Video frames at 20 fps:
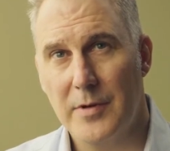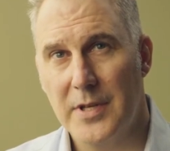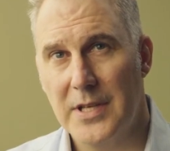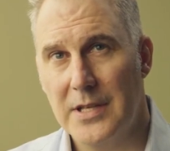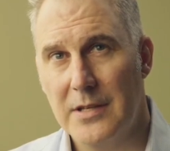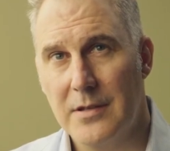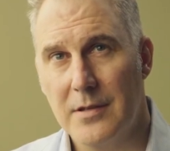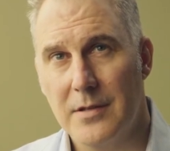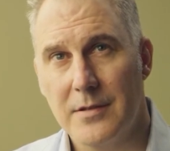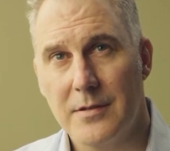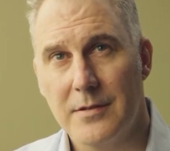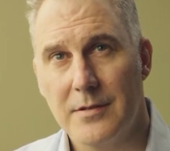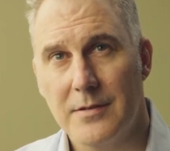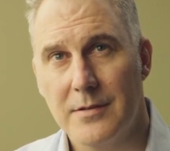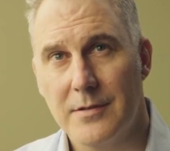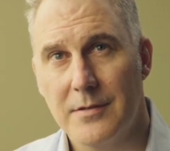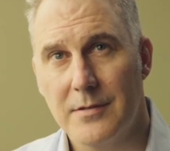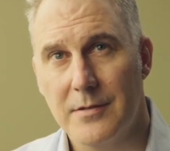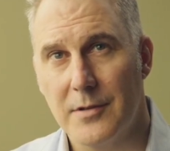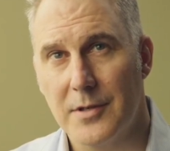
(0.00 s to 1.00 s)
We
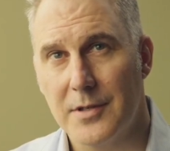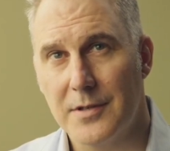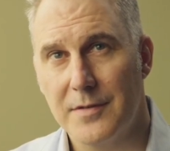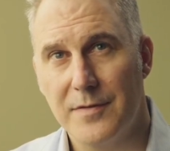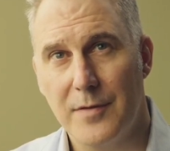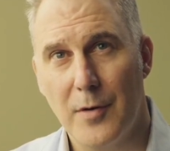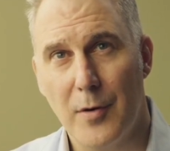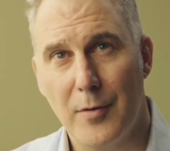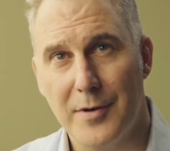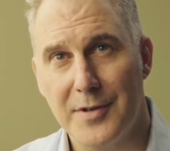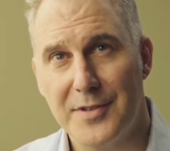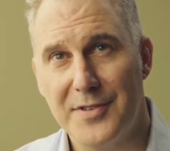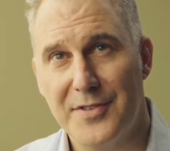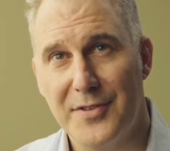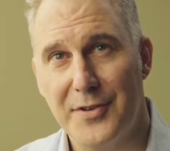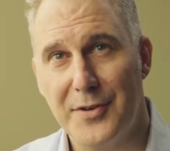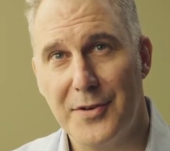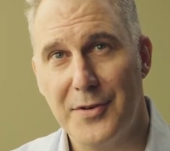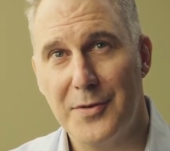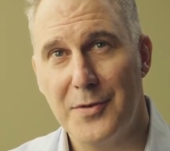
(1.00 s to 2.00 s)
look forward
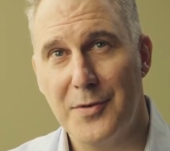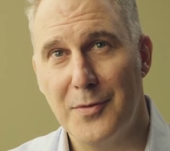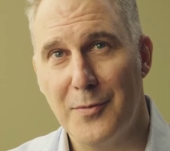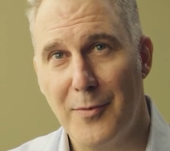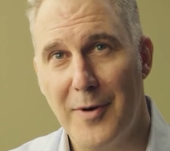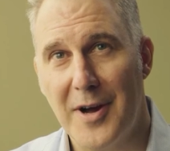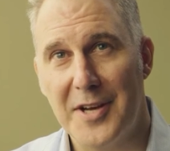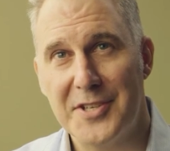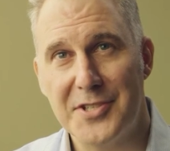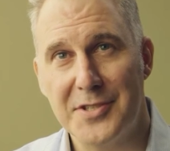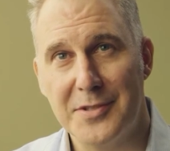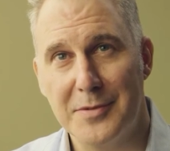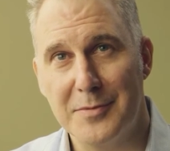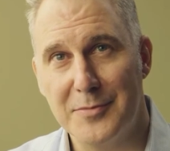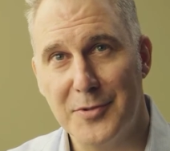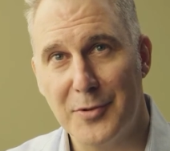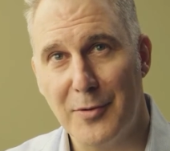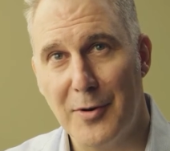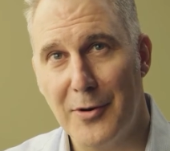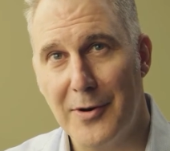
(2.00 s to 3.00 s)
to watching him
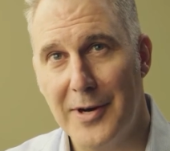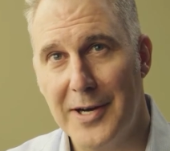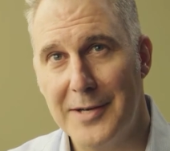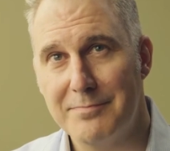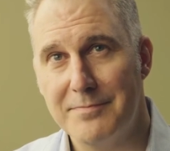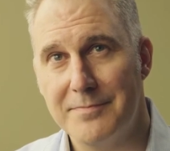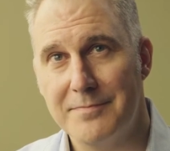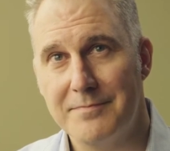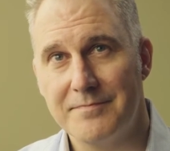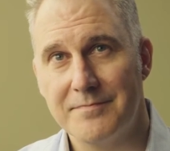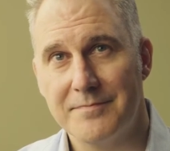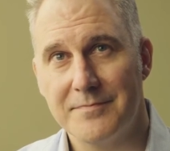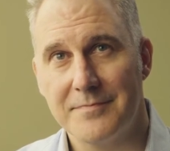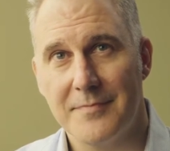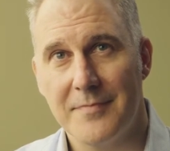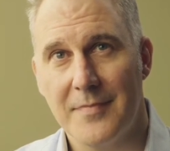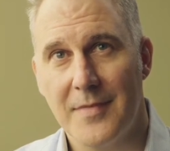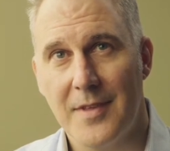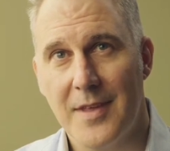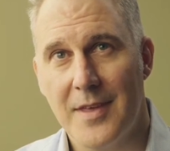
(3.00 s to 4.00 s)
grow up,
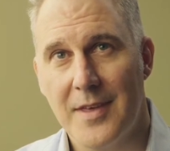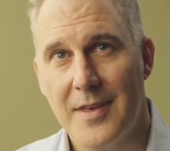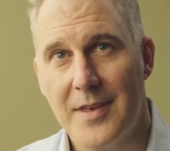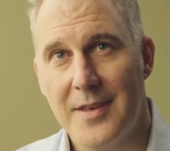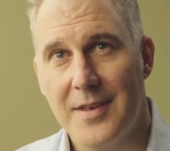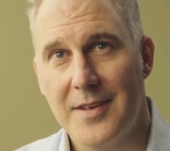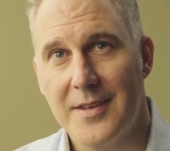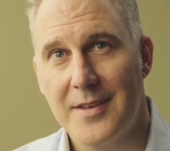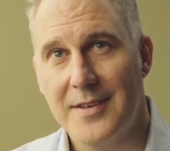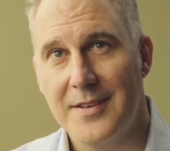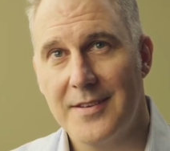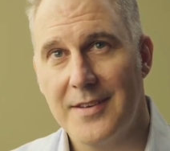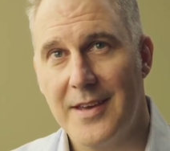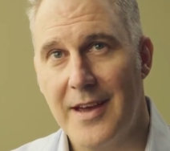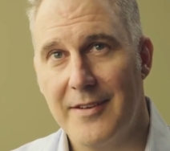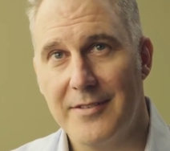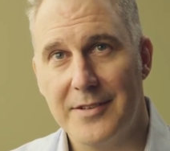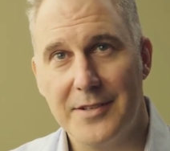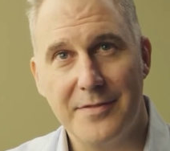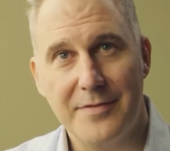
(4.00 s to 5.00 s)

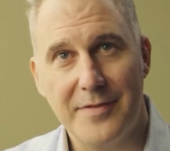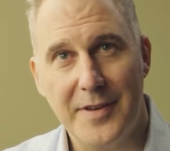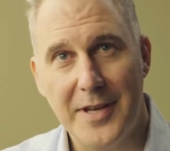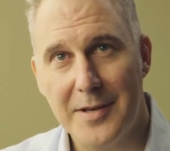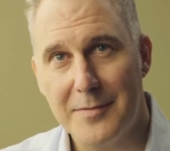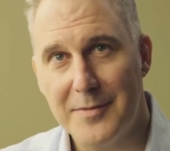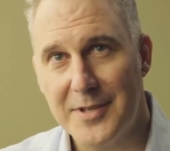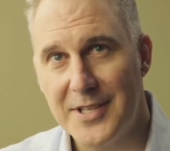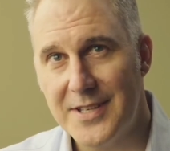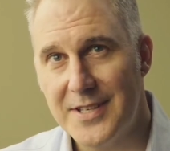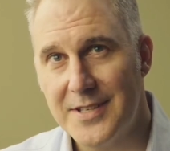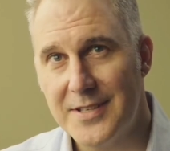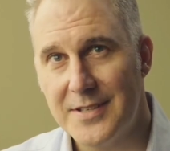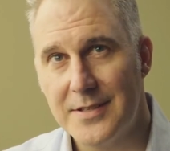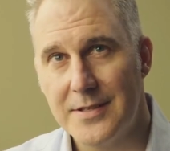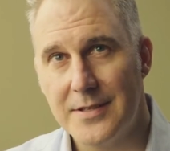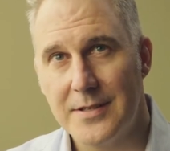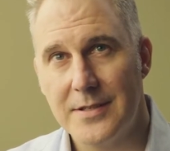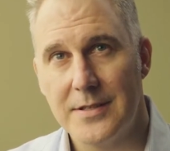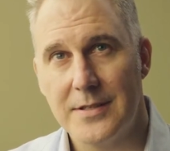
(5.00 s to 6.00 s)
having a family,
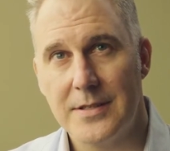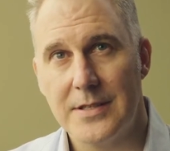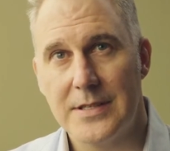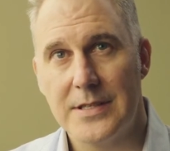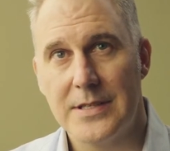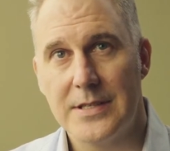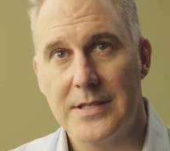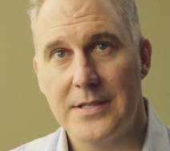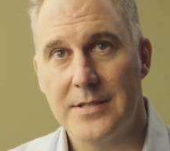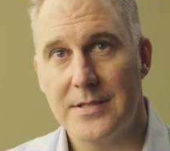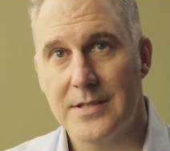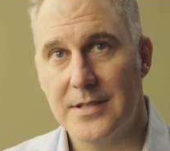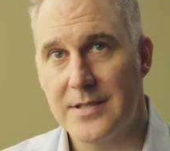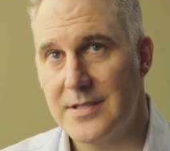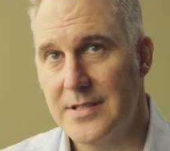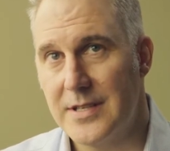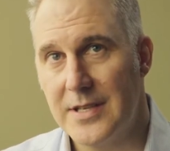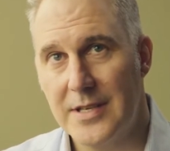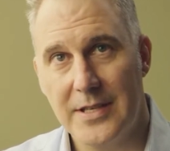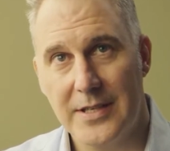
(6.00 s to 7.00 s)

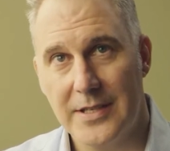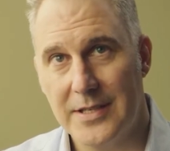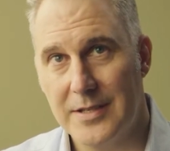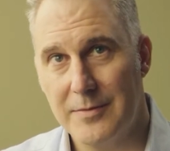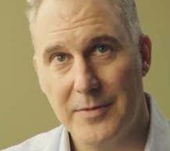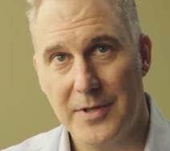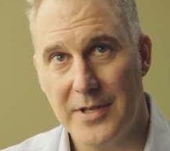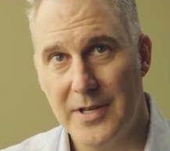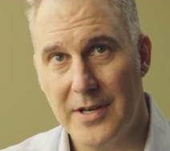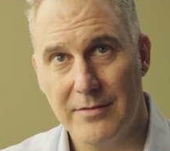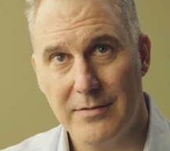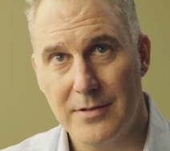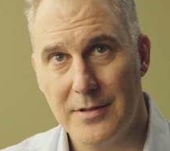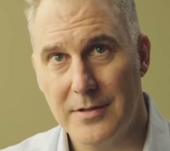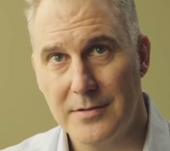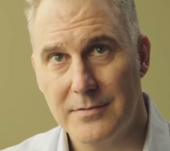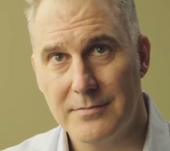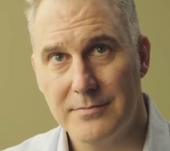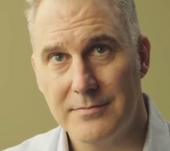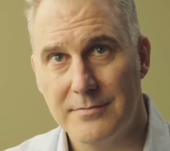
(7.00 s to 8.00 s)
succeeding in whatever
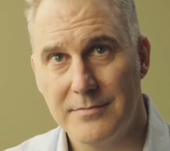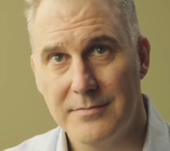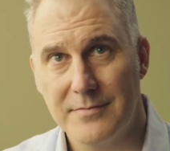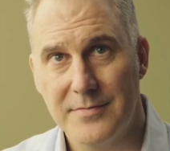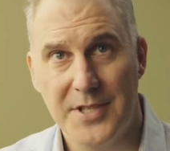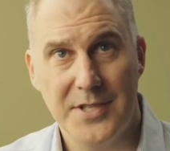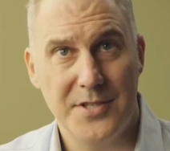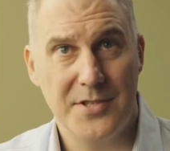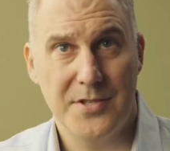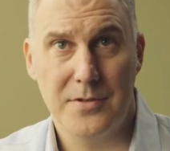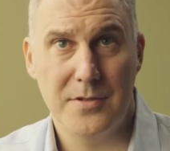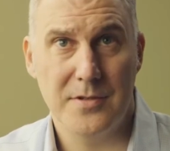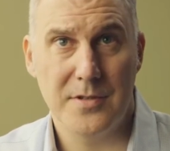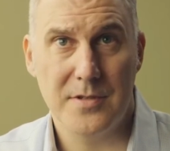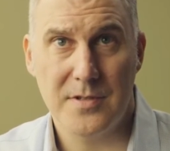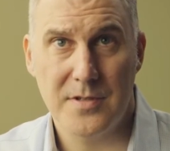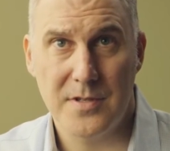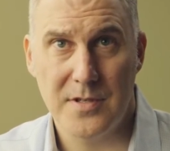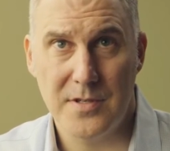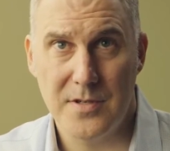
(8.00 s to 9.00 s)
he
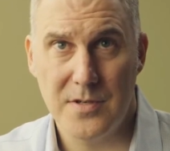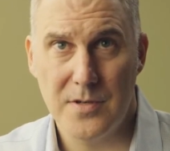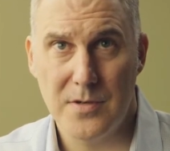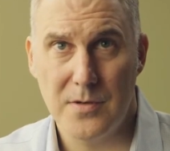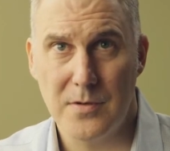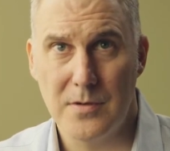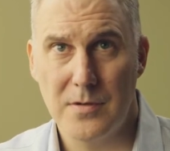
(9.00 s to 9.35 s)
chooses to do.